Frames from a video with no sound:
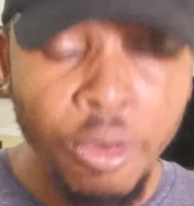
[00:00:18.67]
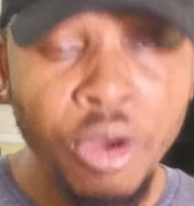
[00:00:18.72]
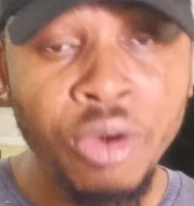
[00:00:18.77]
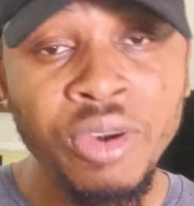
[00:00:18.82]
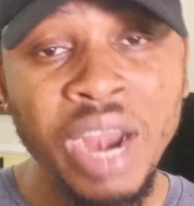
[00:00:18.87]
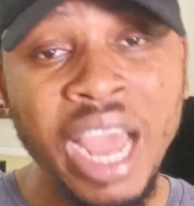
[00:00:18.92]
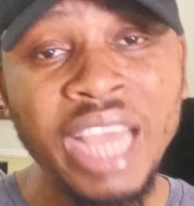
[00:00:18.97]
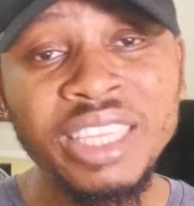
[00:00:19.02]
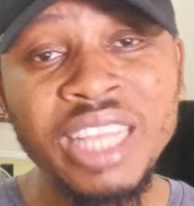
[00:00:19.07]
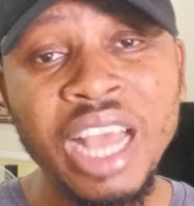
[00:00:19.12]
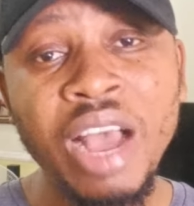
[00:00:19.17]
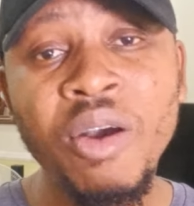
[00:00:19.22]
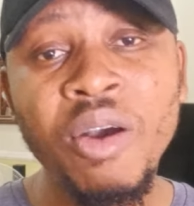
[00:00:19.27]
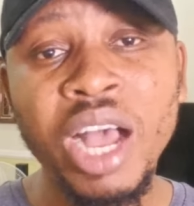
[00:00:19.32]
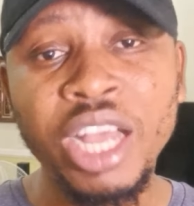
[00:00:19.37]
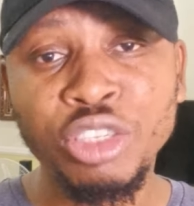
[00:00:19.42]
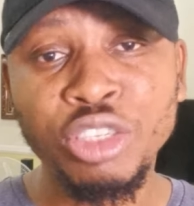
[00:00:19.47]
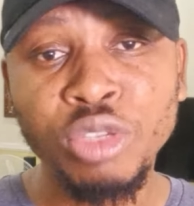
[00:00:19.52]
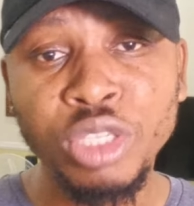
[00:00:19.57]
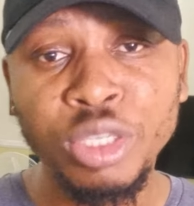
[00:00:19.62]
But right now,
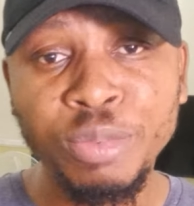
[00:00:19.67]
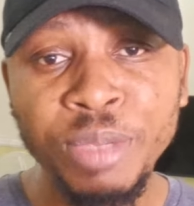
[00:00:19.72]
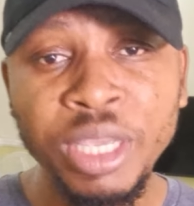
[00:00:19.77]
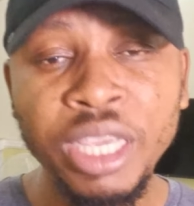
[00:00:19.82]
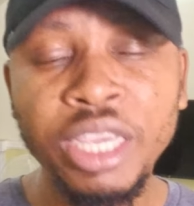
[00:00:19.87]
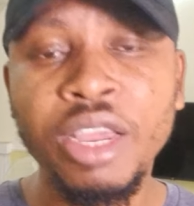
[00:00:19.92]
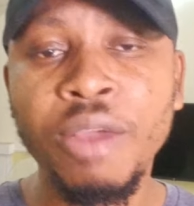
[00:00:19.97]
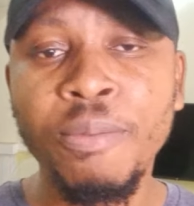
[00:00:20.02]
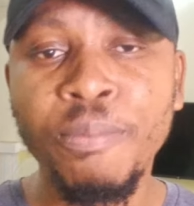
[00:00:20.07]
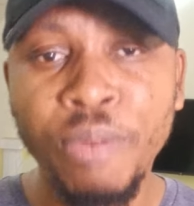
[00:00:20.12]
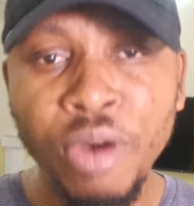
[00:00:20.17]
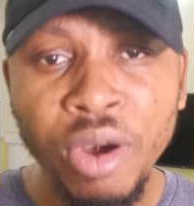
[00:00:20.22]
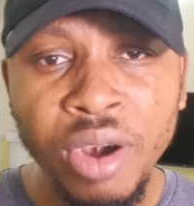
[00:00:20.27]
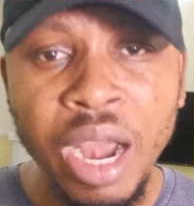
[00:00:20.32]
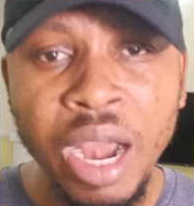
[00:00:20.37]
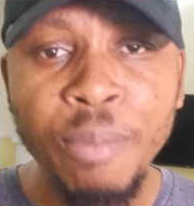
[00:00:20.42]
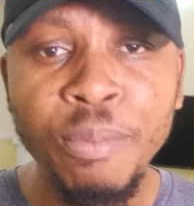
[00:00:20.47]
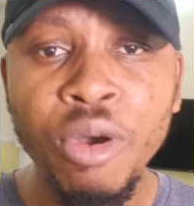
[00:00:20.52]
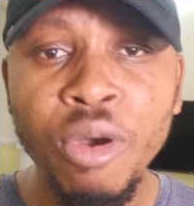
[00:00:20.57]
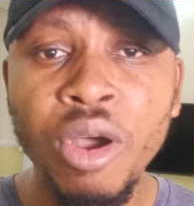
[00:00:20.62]
as we speak,
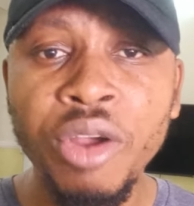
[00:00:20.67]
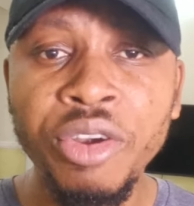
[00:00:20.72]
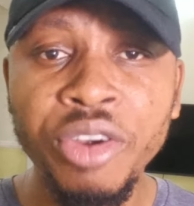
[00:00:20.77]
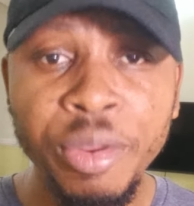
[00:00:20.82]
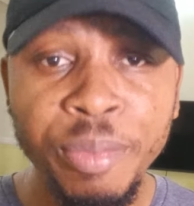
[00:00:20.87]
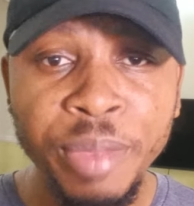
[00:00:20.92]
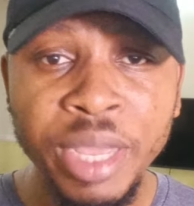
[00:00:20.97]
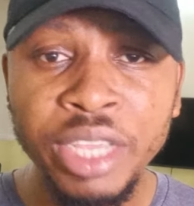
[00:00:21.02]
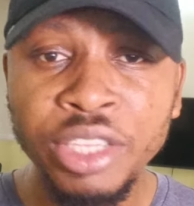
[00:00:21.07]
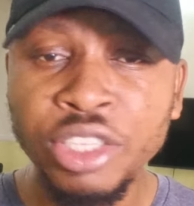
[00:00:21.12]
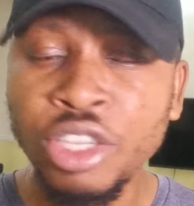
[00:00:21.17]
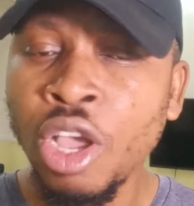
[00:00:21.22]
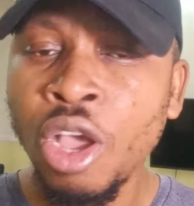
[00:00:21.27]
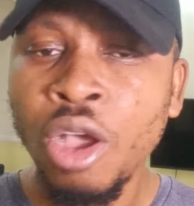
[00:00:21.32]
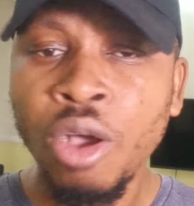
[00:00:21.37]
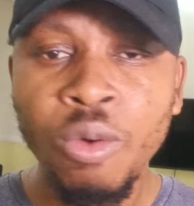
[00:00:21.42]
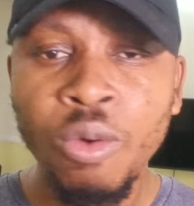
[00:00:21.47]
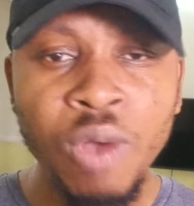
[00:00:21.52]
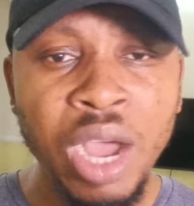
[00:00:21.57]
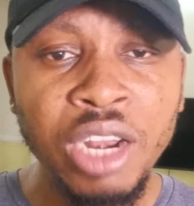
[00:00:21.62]
Burna Boy remains
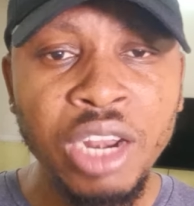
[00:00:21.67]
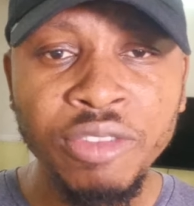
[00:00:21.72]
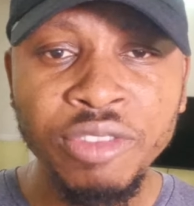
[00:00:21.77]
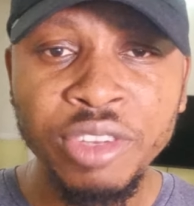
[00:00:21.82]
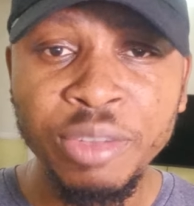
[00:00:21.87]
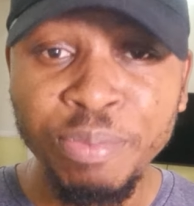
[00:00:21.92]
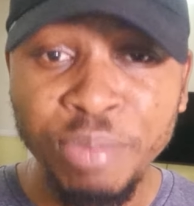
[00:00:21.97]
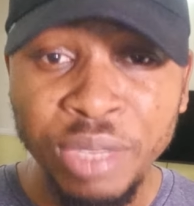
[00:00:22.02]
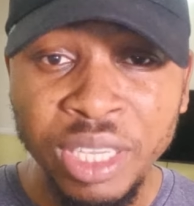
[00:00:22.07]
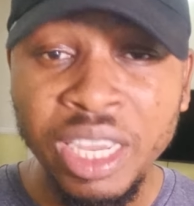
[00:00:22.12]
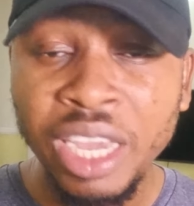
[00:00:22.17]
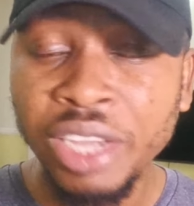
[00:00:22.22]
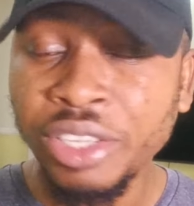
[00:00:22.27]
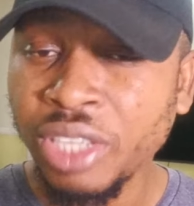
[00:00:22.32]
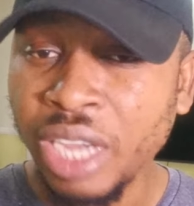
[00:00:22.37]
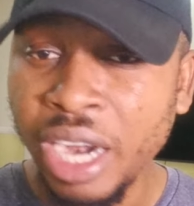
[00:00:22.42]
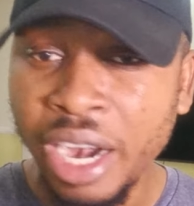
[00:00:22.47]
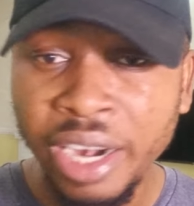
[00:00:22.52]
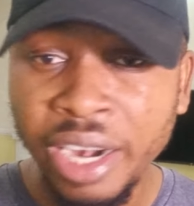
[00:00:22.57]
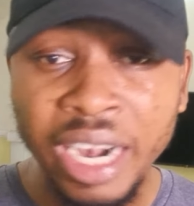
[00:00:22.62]
one of the
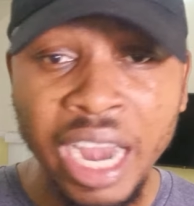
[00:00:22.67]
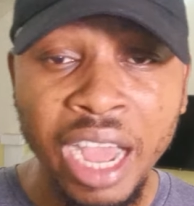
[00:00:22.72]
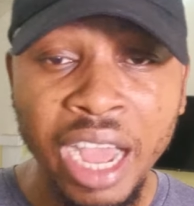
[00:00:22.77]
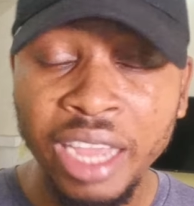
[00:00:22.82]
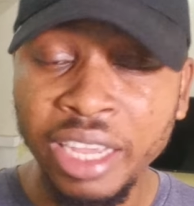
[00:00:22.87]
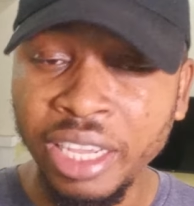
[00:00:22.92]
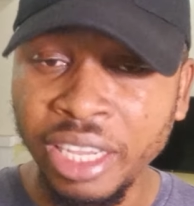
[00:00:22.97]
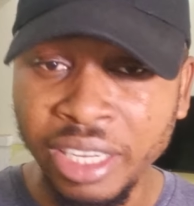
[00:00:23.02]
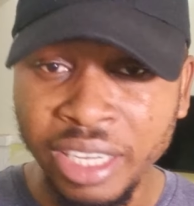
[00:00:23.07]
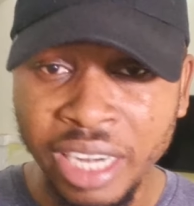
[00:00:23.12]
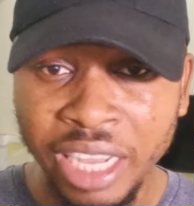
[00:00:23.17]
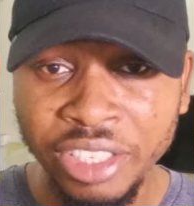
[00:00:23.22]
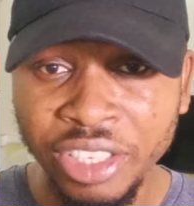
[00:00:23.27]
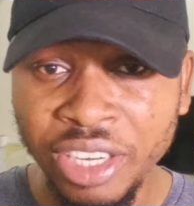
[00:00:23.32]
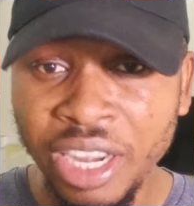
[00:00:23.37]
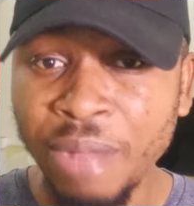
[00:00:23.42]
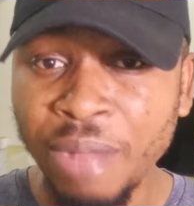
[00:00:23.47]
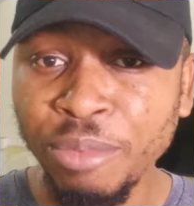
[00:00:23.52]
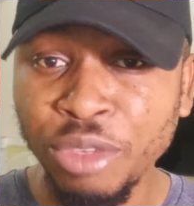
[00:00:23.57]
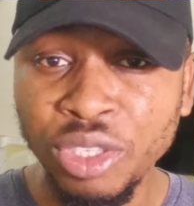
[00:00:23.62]
biggest earners in
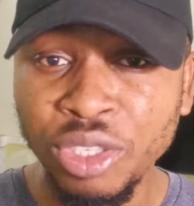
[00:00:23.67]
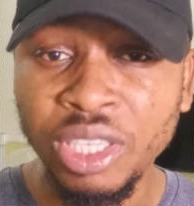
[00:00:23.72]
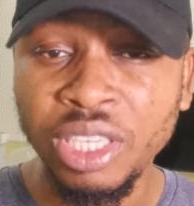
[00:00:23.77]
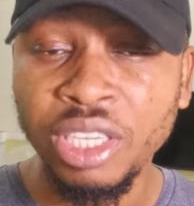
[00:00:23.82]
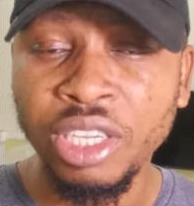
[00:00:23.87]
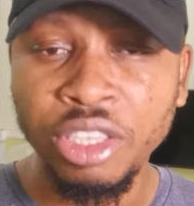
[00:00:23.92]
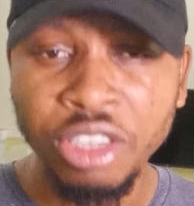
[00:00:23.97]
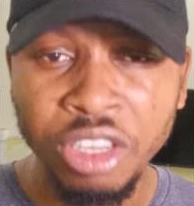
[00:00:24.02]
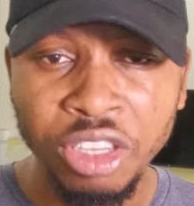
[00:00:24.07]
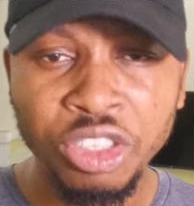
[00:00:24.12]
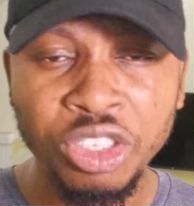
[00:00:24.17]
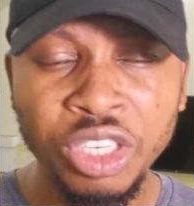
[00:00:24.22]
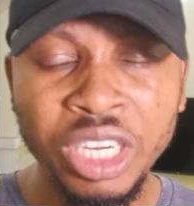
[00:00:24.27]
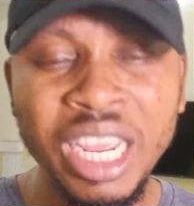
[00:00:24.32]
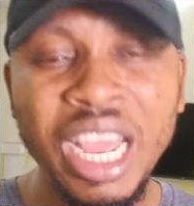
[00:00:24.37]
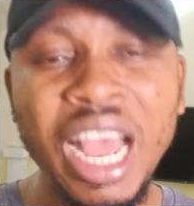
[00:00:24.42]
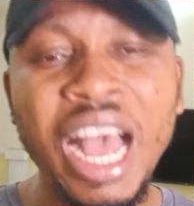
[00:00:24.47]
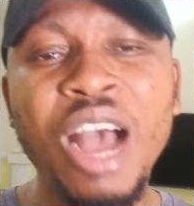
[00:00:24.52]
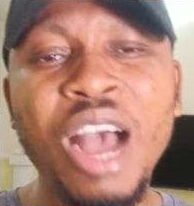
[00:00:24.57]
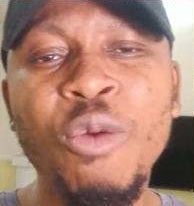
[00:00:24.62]
Nigeria music
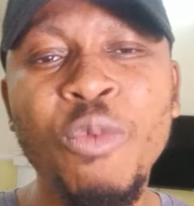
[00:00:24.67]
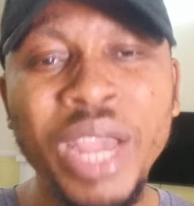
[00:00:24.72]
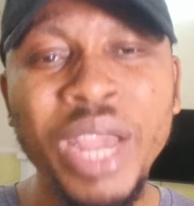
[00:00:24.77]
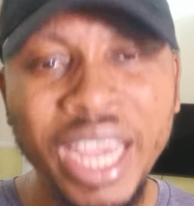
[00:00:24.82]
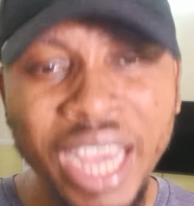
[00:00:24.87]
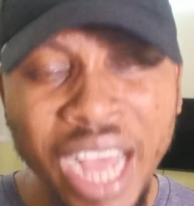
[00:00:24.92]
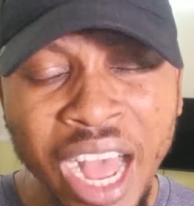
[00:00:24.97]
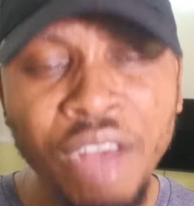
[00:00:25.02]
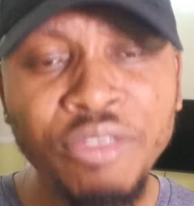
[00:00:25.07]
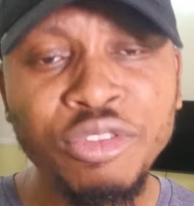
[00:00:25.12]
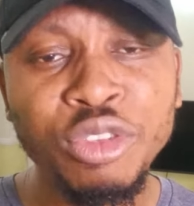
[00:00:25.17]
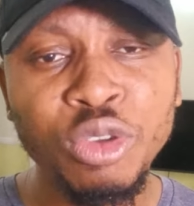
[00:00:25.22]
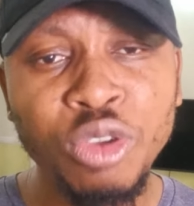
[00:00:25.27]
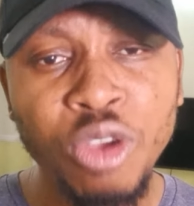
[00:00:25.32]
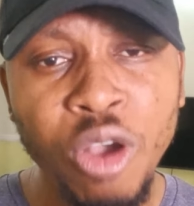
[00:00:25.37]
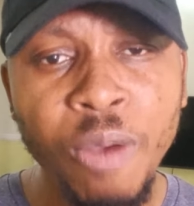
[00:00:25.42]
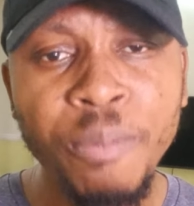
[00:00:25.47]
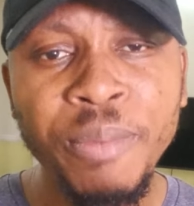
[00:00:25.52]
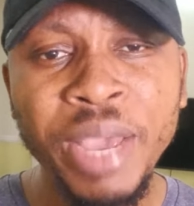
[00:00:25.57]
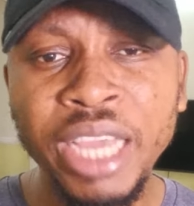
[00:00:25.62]
industry, and we have to
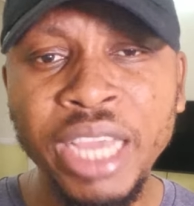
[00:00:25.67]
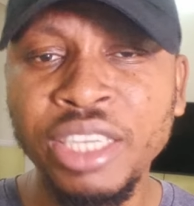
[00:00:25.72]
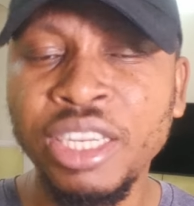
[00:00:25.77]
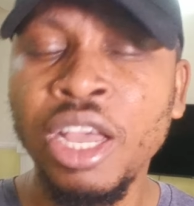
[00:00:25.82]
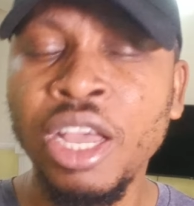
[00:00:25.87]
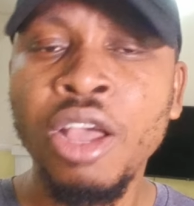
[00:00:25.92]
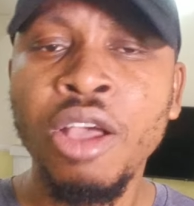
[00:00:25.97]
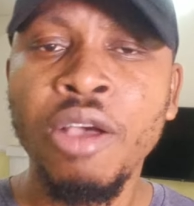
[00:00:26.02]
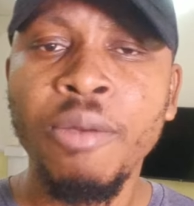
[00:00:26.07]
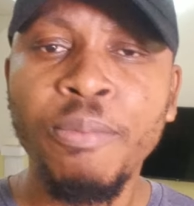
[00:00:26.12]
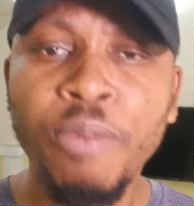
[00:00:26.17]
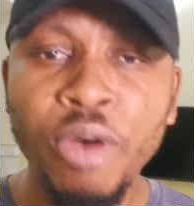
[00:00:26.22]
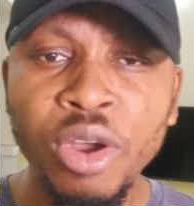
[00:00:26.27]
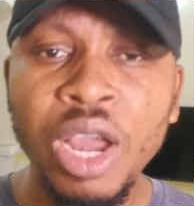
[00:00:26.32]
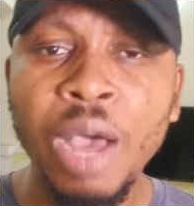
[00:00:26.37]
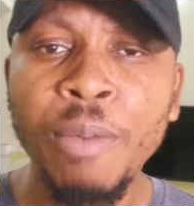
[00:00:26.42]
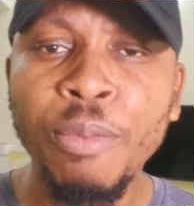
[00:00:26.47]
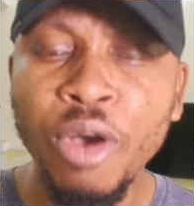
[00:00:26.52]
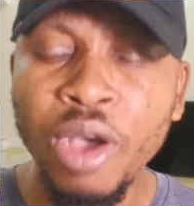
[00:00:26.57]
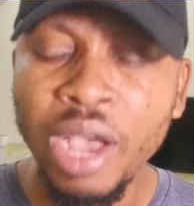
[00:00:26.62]
commend
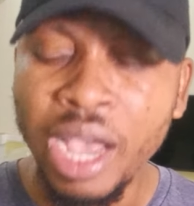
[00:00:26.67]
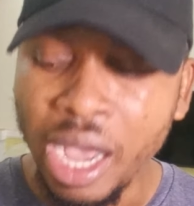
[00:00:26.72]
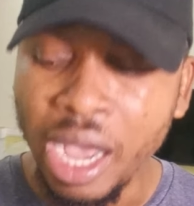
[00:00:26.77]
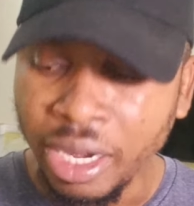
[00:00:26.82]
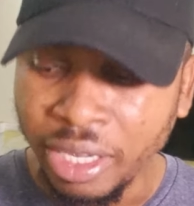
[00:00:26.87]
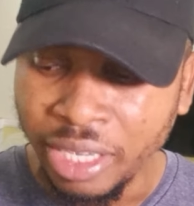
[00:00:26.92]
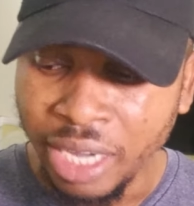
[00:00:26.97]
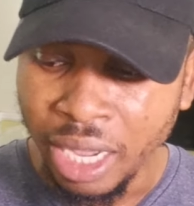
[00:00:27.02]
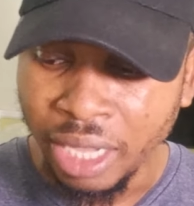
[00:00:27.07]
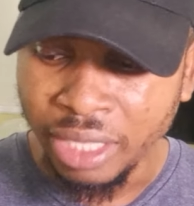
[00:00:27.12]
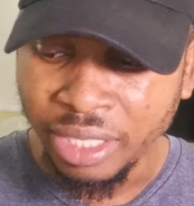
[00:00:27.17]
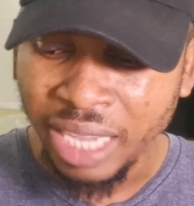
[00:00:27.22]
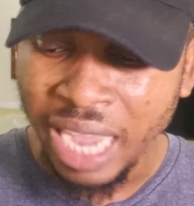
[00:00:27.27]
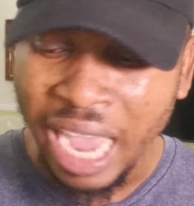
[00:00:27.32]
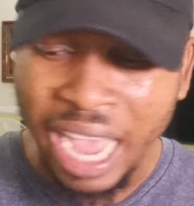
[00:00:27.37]
Burna Boy at that.